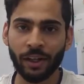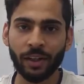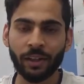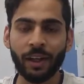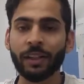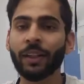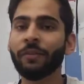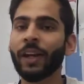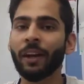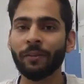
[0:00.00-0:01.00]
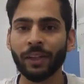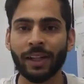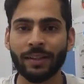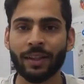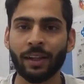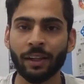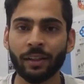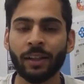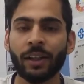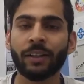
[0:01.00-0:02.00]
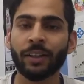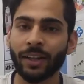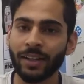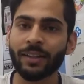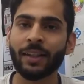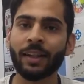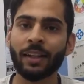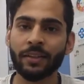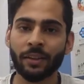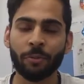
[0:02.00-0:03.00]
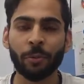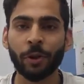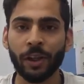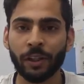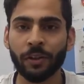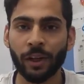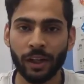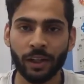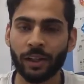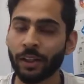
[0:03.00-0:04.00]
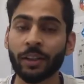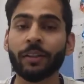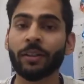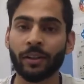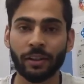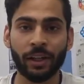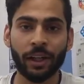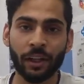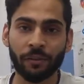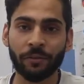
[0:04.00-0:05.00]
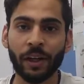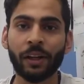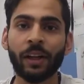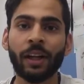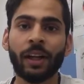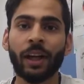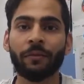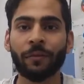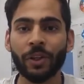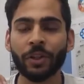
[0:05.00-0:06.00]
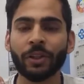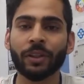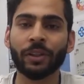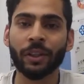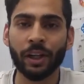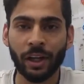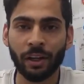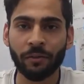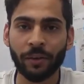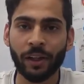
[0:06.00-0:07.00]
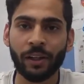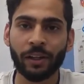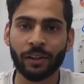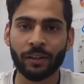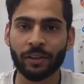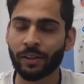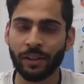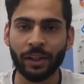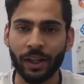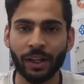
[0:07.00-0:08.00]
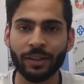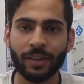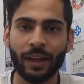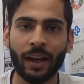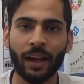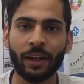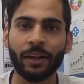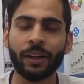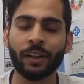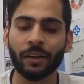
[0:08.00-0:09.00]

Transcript: data, and then we have a test data. The test data is input in the detector file, which the detector file detects, and